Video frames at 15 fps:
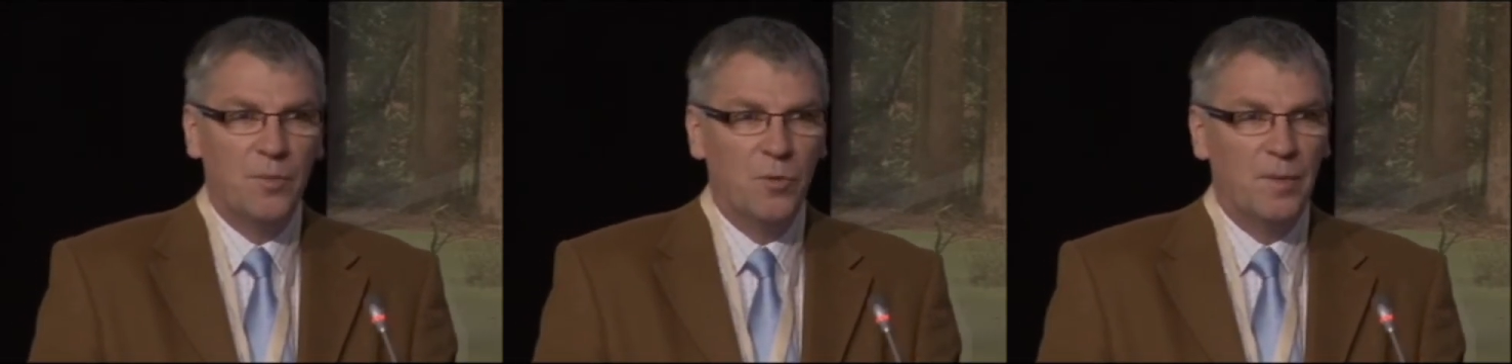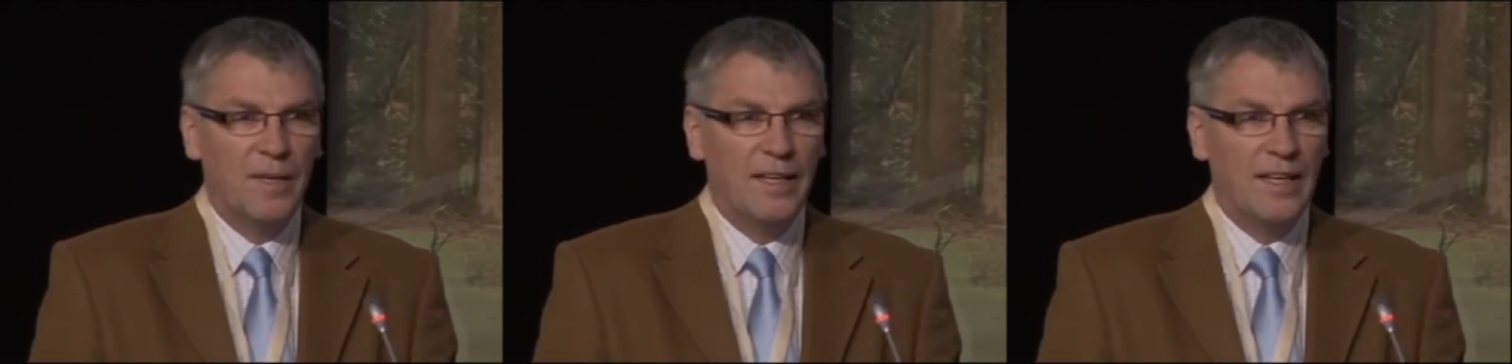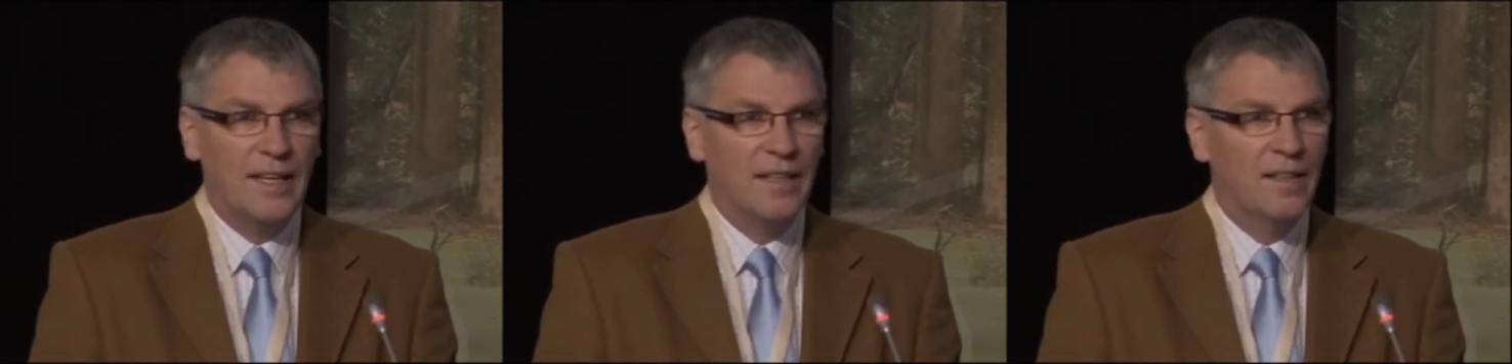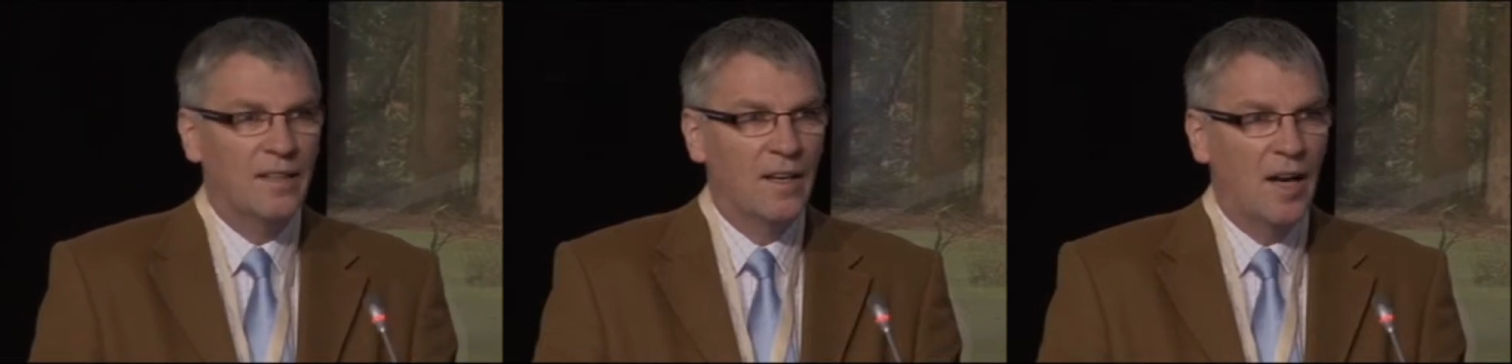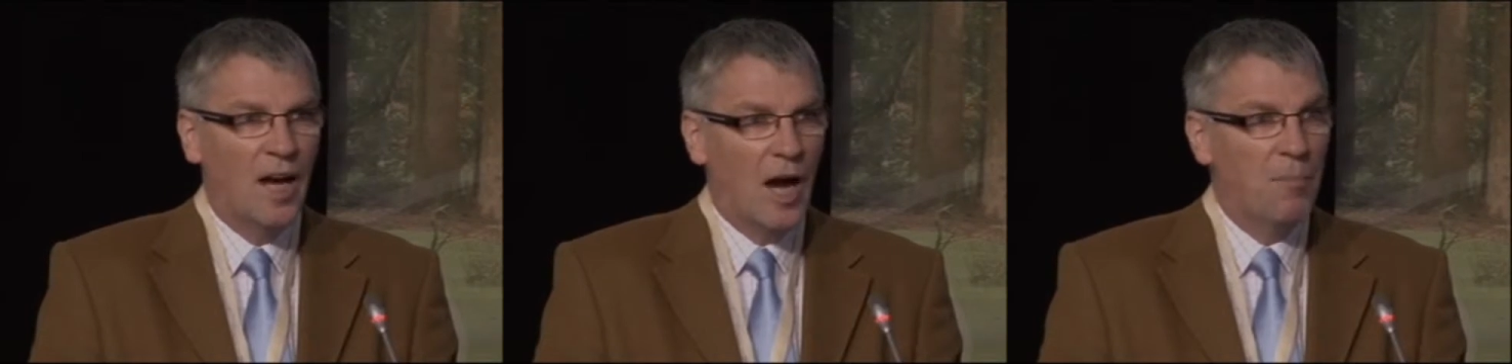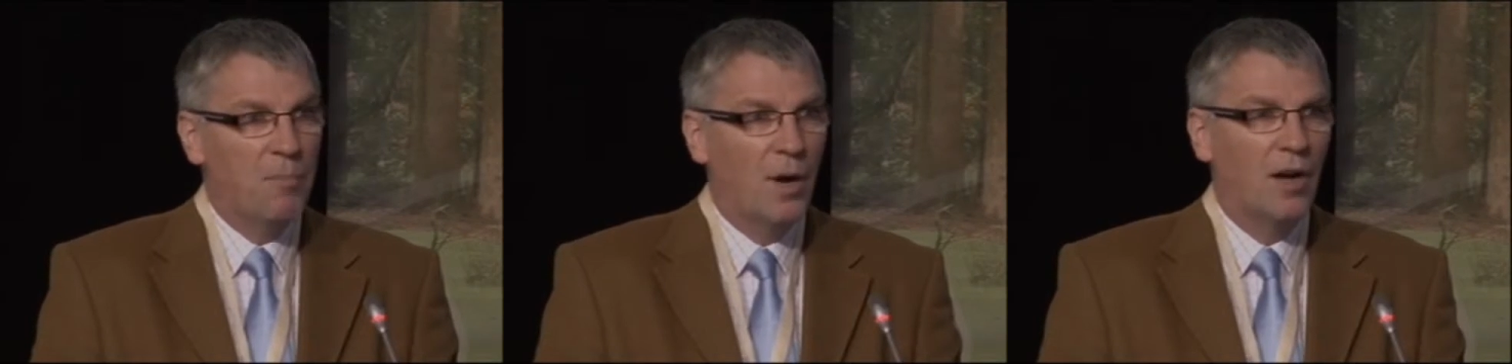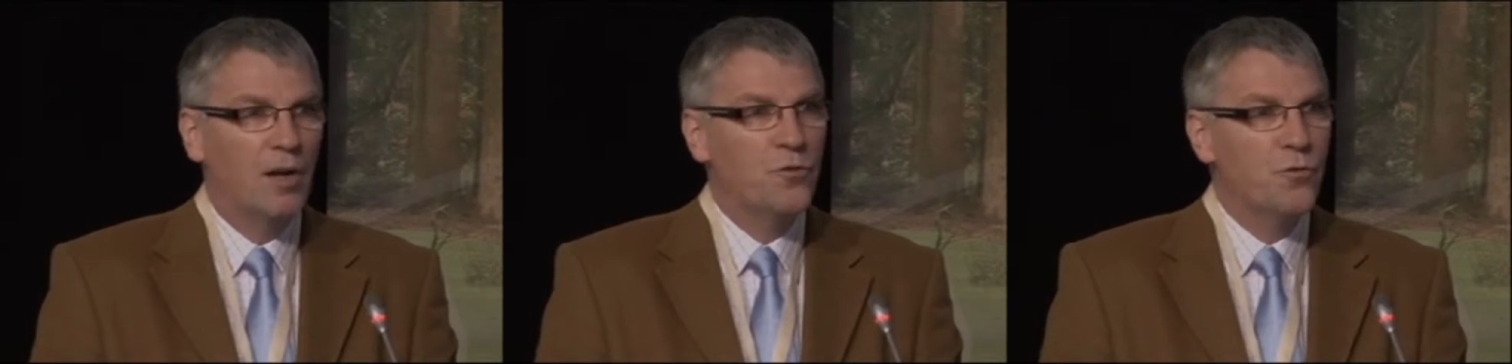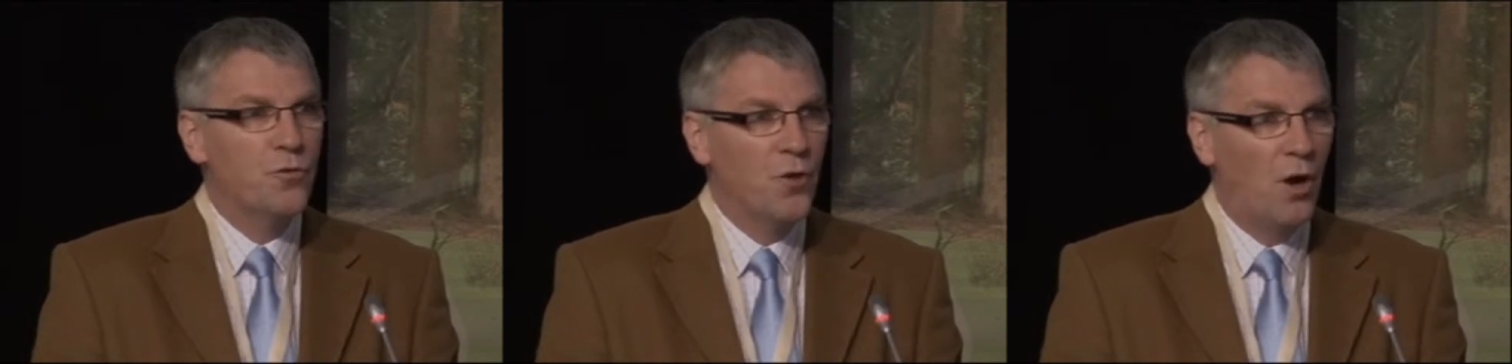being apart
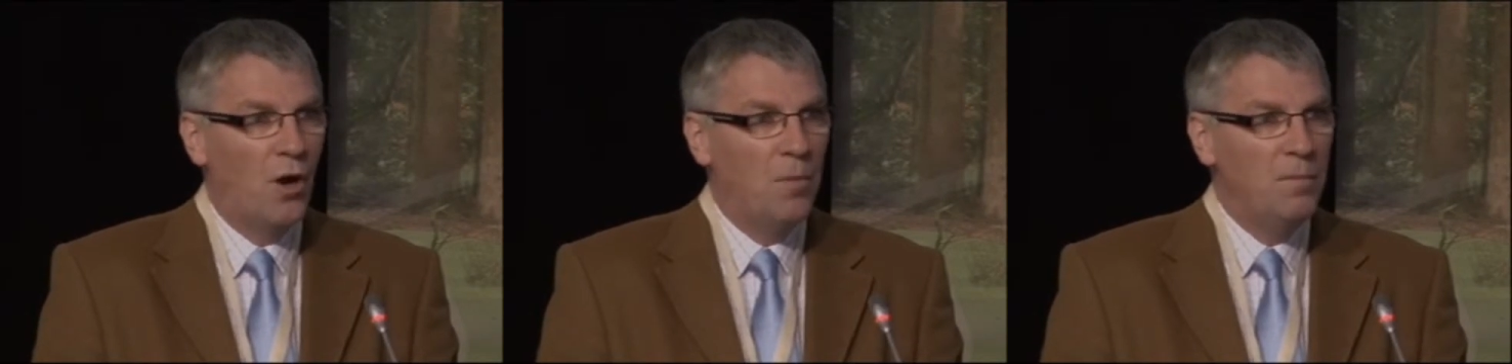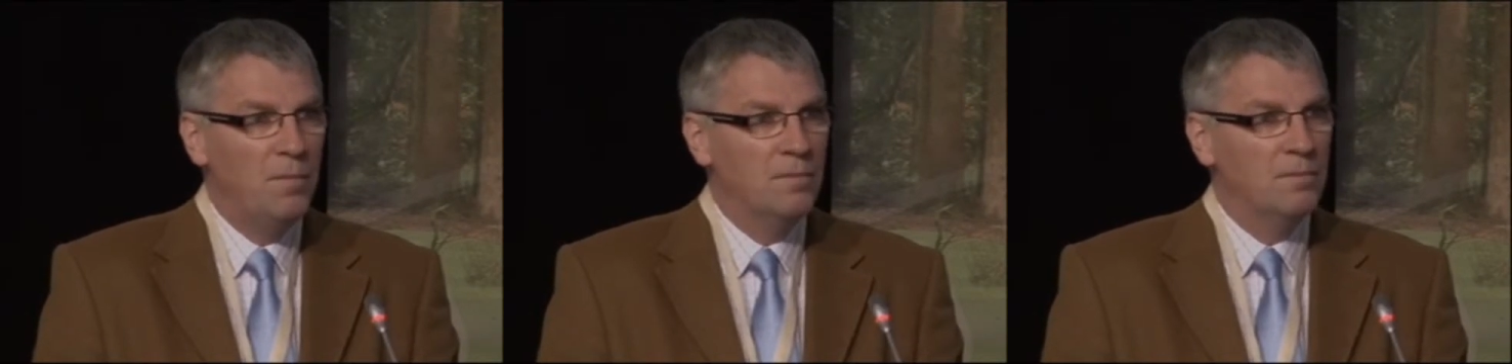from